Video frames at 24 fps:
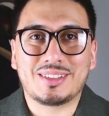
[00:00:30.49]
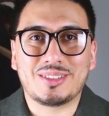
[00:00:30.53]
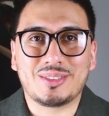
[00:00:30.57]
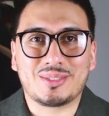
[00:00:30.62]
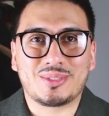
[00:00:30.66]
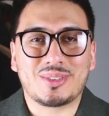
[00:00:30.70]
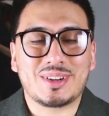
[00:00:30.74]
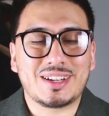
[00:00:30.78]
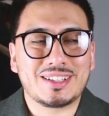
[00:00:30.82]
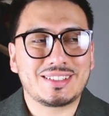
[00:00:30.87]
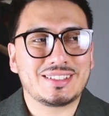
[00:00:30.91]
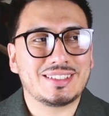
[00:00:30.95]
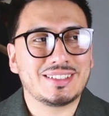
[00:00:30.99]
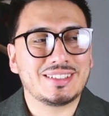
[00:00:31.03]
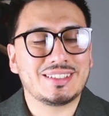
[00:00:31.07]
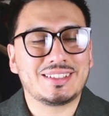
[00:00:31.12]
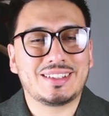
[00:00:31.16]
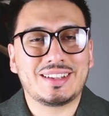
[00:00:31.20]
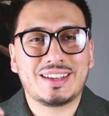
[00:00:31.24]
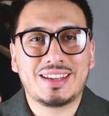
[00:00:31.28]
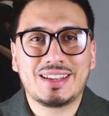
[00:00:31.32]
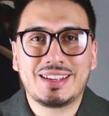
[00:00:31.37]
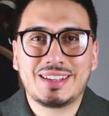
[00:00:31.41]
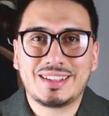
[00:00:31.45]
The
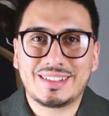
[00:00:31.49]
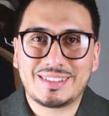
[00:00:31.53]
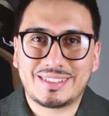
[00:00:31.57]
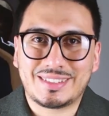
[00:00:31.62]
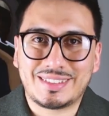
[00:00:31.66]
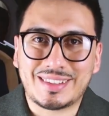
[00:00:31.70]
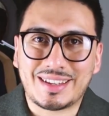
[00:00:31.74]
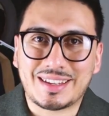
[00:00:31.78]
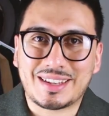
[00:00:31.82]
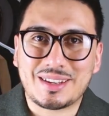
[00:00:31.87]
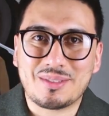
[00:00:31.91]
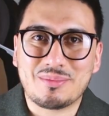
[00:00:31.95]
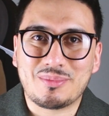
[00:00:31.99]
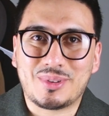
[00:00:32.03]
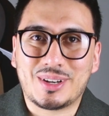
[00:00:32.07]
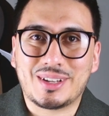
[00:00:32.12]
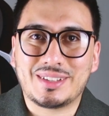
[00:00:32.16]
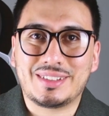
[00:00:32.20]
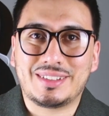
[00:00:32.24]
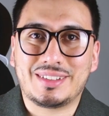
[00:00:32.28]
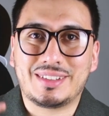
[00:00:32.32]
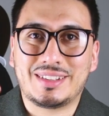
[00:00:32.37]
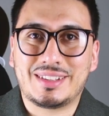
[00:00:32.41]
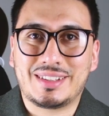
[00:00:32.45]
wretched second
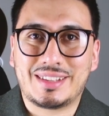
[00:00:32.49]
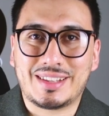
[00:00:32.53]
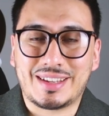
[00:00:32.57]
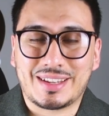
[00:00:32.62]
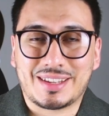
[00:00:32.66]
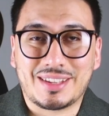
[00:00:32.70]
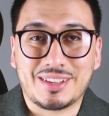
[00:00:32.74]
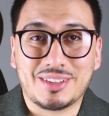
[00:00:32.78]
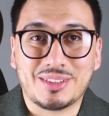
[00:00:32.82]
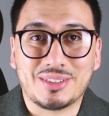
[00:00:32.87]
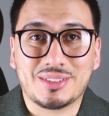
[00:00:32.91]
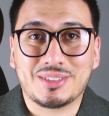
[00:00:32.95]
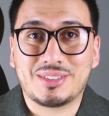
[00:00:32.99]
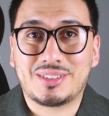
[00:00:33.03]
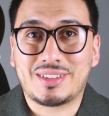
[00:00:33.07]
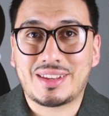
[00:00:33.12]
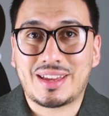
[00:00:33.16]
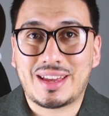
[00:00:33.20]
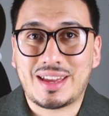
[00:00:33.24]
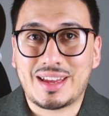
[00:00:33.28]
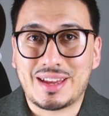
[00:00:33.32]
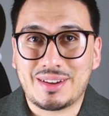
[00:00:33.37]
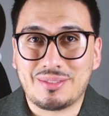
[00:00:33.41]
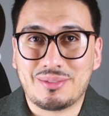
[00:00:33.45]
button that kills
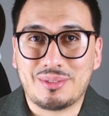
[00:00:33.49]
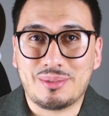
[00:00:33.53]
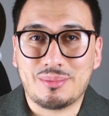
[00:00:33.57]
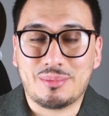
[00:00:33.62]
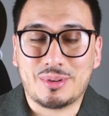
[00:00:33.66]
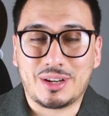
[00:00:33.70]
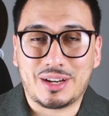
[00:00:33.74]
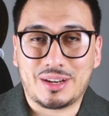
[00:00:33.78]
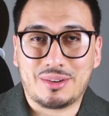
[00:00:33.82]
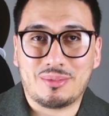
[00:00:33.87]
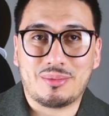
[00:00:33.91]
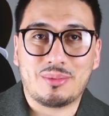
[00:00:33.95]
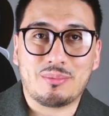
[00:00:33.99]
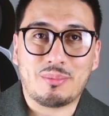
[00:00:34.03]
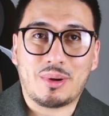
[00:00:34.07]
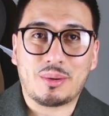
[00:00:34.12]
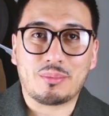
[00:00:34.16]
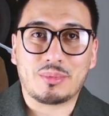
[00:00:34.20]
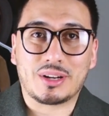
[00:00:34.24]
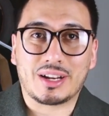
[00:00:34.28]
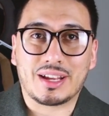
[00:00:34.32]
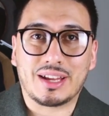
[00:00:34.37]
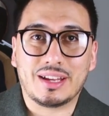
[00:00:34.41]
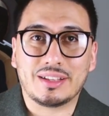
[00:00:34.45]
everybody.
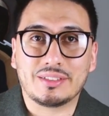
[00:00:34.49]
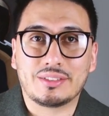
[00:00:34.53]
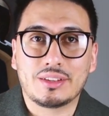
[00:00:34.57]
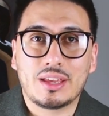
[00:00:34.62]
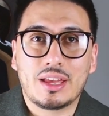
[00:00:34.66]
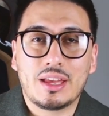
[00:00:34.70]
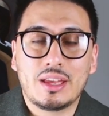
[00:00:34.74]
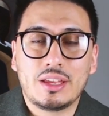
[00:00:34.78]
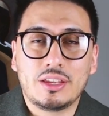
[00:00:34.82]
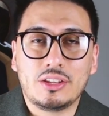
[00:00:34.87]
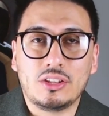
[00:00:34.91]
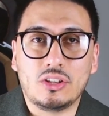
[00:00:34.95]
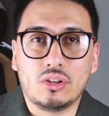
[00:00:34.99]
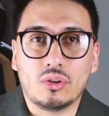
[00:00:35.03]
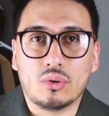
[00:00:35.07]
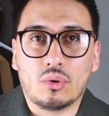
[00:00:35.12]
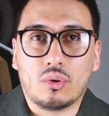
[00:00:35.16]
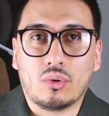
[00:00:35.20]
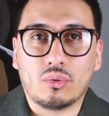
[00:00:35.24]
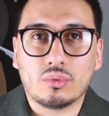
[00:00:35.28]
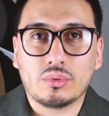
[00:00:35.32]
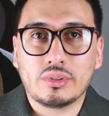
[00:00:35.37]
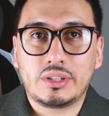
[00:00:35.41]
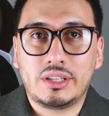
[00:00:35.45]
Remember guys,
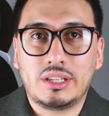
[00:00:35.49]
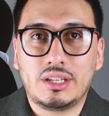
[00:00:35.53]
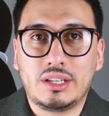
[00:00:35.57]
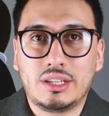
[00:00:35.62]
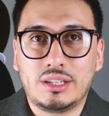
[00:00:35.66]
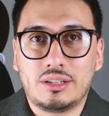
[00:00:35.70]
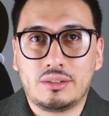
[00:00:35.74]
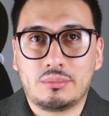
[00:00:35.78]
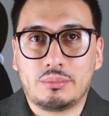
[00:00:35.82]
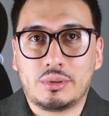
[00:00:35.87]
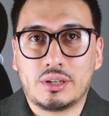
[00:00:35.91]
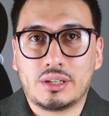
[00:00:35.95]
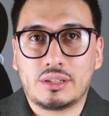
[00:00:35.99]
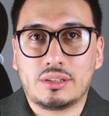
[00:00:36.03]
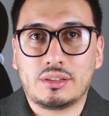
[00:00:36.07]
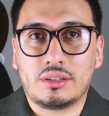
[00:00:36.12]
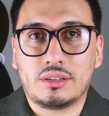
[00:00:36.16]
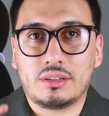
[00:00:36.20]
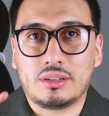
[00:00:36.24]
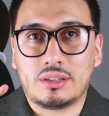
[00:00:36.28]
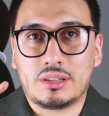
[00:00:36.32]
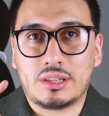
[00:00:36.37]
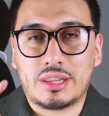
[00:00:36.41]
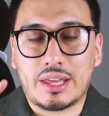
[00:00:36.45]
you only need to
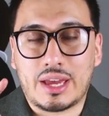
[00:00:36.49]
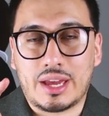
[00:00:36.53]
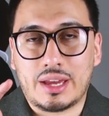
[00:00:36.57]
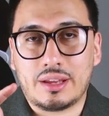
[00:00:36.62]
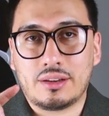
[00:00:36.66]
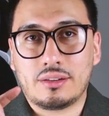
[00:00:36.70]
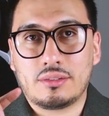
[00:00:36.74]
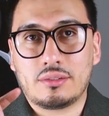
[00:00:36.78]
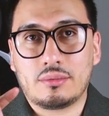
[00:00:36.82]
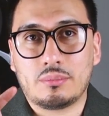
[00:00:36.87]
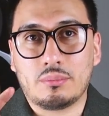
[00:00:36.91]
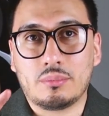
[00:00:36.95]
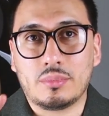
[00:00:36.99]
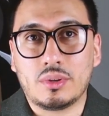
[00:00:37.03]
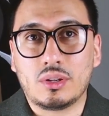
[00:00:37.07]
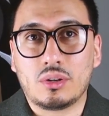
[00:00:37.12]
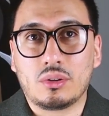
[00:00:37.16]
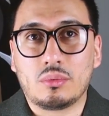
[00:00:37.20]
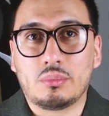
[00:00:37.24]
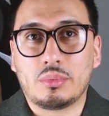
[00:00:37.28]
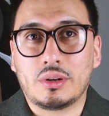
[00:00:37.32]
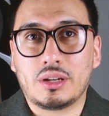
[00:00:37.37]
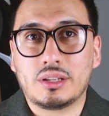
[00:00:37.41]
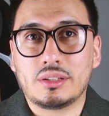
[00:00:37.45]
button that
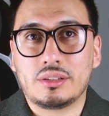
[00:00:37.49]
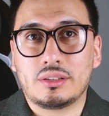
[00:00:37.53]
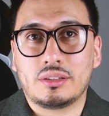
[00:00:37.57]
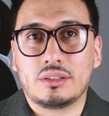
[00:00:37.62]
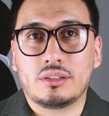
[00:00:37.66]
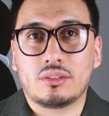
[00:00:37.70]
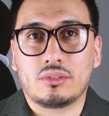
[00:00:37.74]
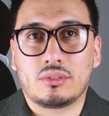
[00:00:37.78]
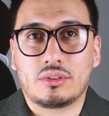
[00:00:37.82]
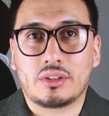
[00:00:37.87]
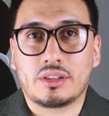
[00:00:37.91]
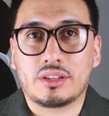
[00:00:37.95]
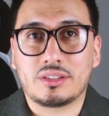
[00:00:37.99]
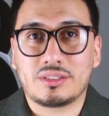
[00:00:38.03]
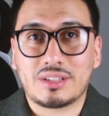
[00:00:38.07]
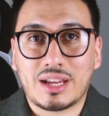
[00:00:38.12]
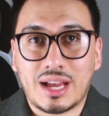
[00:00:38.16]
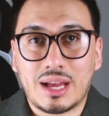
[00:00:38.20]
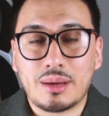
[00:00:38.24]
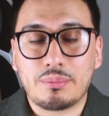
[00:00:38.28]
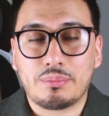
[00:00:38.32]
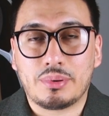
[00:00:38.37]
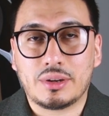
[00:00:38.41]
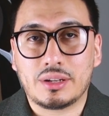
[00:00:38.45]
middle button or the
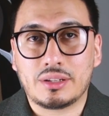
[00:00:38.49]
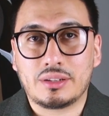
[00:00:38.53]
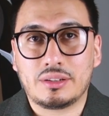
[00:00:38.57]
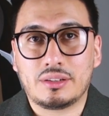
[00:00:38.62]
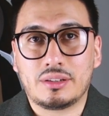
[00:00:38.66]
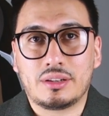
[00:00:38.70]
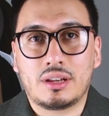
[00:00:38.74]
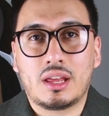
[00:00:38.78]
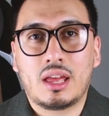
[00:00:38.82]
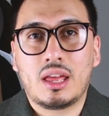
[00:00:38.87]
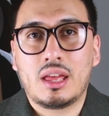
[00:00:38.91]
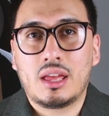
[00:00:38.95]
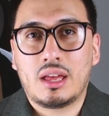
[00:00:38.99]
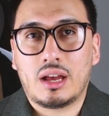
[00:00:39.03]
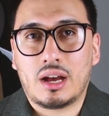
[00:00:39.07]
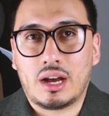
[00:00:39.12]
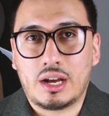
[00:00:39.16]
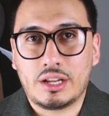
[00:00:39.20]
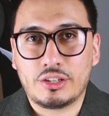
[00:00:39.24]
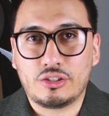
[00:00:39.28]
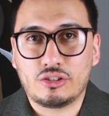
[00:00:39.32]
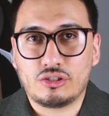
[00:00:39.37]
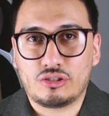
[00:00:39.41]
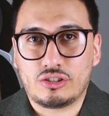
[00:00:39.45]
top button
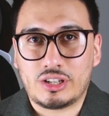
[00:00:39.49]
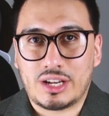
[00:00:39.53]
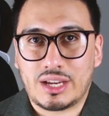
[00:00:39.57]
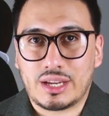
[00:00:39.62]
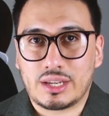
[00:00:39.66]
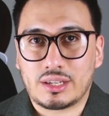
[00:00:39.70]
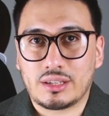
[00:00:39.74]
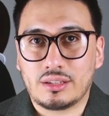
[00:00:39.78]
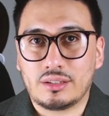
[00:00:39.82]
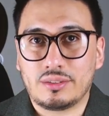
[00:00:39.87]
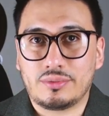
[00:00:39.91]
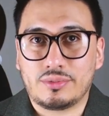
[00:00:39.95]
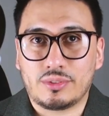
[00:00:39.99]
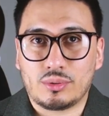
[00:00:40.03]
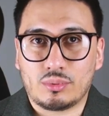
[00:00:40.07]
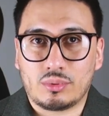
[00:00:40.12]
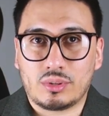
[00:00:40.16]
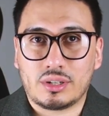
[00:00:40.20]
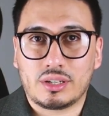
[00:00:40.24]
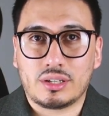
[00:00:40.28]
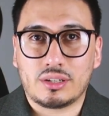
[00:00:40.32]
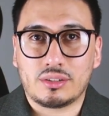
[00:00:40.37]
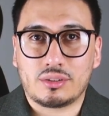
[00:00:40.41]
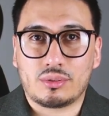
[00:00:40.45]
on your jacket. If you're
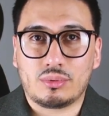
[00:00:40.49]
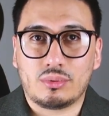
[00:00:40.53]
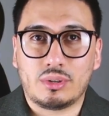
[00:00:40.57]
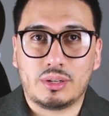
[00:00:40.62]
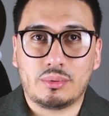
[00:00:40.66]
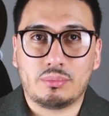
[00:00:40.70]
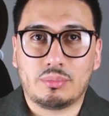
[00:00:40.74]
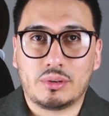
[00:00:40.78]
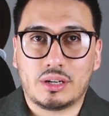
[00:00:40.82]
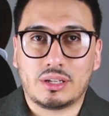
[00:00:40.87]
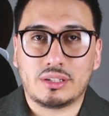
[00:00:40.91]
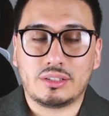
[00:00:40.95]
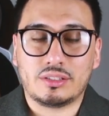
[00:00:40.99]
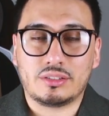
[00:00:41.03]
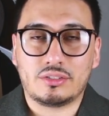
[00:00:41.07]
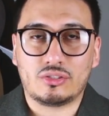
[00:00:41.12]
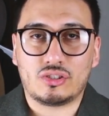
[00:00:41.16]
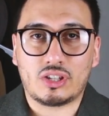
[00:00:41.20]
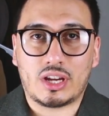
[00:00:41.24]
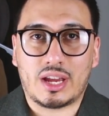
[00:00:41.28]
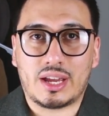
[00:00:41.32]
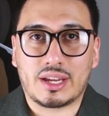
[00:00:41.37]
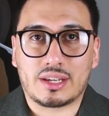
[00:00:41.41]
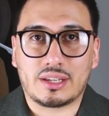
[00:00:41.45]
wearing a three
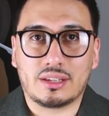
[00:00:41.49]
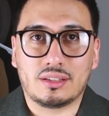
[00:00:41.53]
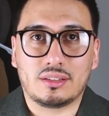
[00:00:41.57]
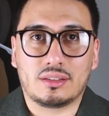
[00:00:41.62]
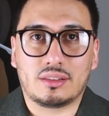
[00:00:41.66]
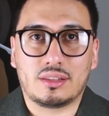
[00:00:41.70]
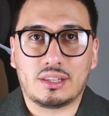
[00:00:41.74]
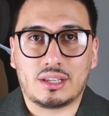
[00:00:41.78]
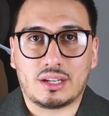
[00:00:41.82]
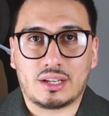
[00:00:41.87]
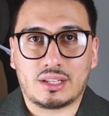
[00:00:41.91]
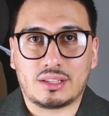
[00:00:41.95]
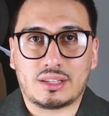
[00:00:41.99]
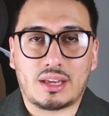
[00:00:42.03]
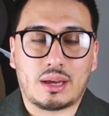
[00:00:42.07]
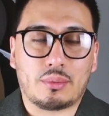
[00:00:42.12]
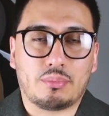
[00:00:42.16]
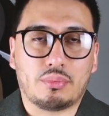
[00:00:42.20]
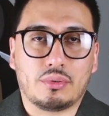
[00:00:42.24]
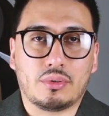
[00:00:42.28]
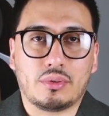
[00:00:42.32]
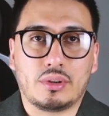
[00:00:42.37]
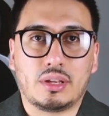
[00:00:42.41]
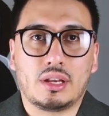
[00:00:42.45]
button jacket, then at
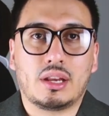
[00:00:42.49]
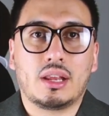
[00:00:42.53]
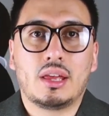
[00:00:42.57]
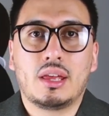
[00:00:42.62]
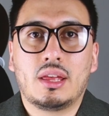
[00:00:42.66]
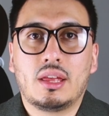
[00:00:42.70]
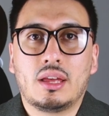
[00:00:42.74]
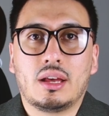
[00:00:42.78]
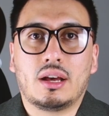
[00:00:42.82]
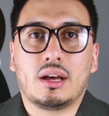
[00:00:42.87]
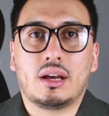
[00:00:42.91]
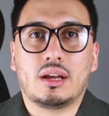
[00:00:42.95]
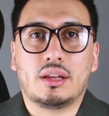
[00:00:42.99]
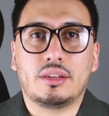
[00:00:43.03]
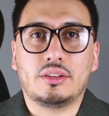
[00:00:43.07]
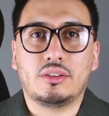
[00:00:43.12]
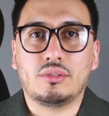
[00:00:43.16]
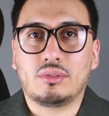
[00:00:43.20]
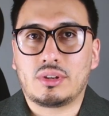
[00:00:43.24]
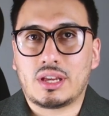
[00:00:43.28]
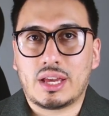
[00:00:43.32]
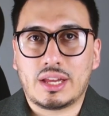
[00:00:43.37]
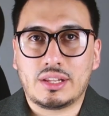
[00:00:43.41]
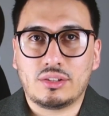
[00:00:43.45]
that point uh,
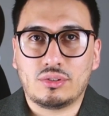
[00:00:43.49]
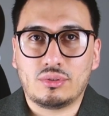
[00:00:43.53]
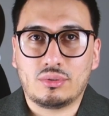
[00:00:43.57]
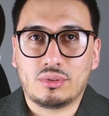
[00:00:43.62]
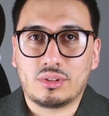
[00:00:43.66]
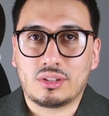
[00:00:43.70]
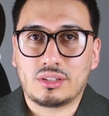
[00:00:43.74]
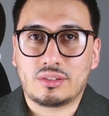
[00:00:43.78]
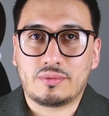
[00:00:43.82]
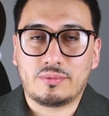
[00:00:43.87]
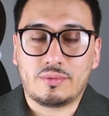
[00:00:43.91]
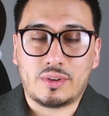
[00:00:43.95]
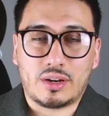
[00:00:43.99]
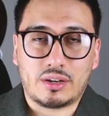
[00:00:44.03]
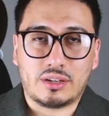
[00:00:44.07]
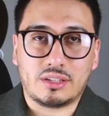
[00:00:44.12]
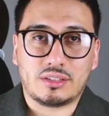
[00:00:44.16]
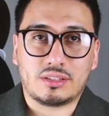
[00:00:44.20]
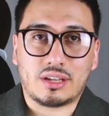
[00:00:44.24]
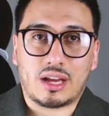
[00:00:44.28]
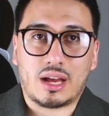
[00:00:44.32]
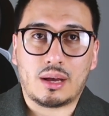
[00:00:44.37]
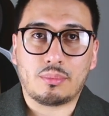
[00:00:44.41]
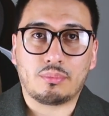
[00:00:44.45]
you can do the
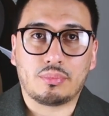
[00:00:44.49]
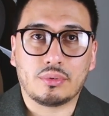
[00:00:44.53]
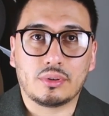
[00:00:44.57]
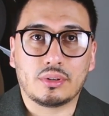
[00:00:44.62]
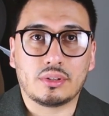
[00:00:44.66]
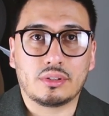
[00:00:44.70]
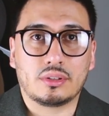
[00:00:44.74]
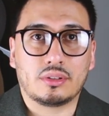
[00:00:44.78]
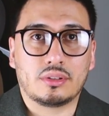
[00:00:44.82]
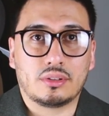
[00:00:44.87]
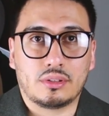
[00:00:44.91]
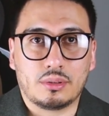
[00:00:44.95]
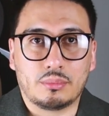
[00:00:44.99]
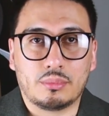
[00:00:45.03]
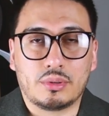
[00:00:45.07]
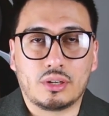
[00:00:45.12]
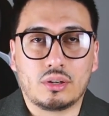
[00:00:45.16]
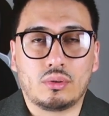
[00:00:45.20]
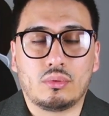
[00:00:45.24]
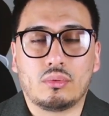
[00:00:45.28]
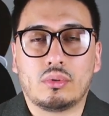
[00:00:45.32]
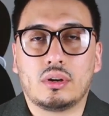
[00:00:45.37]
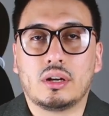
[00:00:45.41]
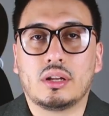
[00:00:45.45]
very top one, the
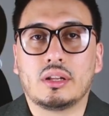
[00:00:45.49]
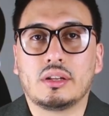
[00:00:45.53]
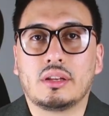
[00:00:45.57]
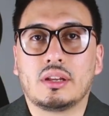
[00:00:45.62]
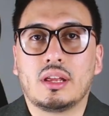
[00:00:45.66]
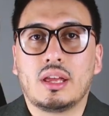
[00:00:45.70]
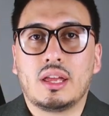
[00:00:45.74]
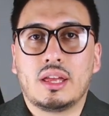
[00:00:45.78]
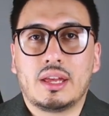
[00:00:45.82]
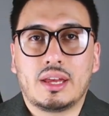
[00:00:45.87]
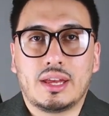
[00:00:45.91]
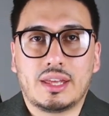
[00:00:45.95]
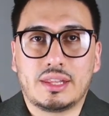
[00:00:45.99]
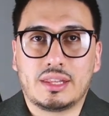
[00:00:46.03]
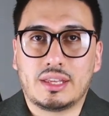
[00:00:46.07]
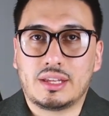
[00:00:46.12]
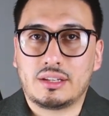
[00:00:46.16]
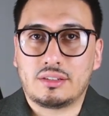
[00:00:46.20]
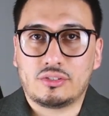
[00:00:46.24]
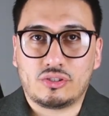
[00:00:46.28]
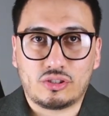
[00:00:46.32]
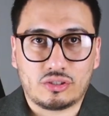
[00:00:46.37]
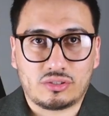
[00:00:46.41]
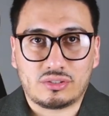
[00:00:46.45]
middle one, and
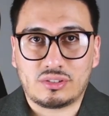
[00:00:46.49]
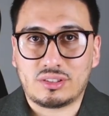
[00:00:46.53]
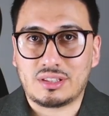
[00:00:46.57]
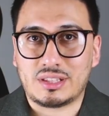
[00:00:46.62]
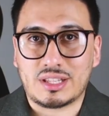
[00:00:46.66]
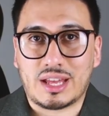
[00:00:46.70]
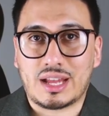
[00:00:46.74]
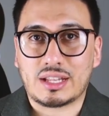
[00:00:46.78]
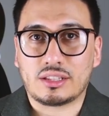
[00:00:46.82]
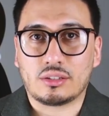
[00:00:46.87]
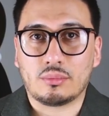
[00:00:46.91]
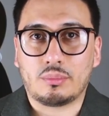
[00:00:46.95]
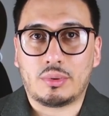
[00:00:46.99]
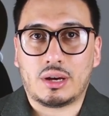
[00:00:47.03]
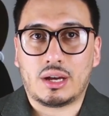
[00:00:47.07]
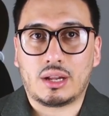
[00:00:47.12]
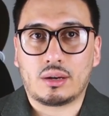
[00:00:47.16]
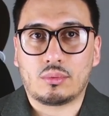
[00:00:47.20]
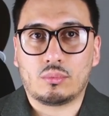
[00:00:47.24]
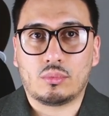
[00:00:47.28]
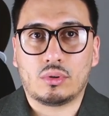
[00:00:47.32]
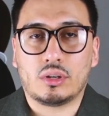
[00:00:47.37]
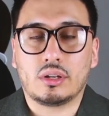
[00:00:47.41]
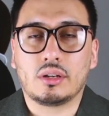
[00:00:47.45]
then just not the
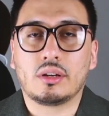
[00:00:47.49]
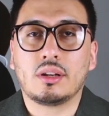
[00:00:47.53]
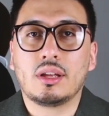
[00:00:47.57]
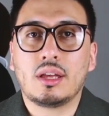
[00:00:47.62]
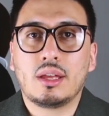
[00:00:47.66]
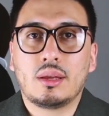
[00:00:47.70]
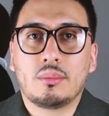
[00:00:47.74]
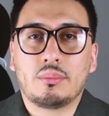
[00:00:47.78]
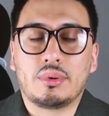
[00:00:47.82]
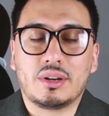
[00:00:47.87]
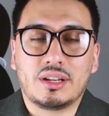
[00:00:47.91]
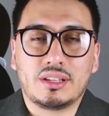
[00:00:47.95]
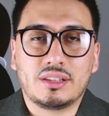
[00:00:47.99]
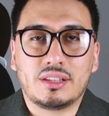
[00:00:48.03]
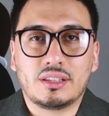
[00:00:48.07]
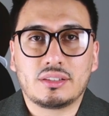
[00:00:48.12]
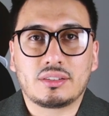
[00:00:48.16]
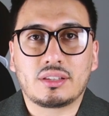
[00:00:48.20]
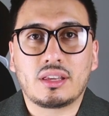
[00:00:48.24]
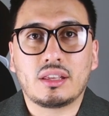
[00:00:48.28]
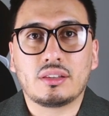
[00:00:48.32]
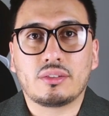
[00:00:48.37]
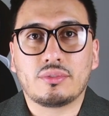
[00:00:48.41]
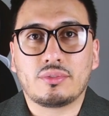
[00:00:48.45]
bottom one. But in
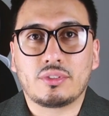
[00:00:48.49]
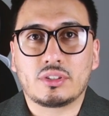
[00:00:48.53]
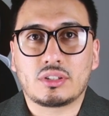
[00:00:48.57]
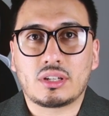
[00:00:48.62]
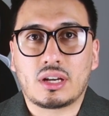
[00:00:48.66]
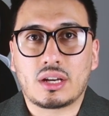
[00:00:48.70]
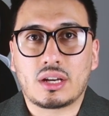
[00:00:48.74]
this case, if we're